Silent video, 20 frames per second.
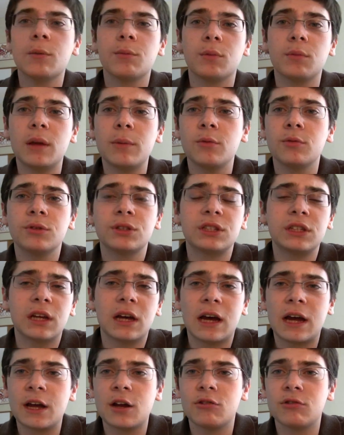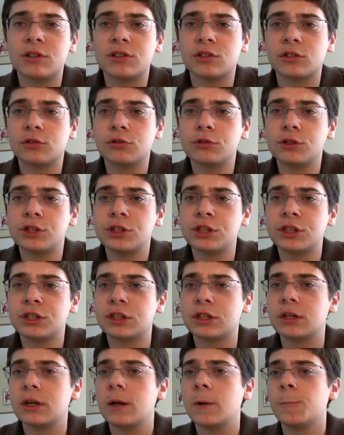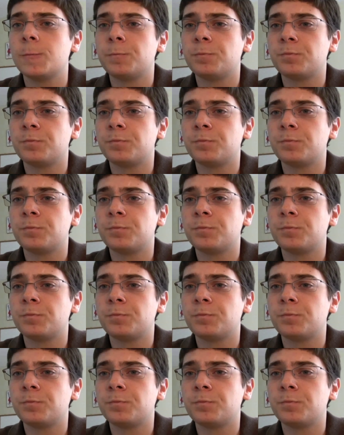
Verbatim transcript: but maybe we'll see a higher resolution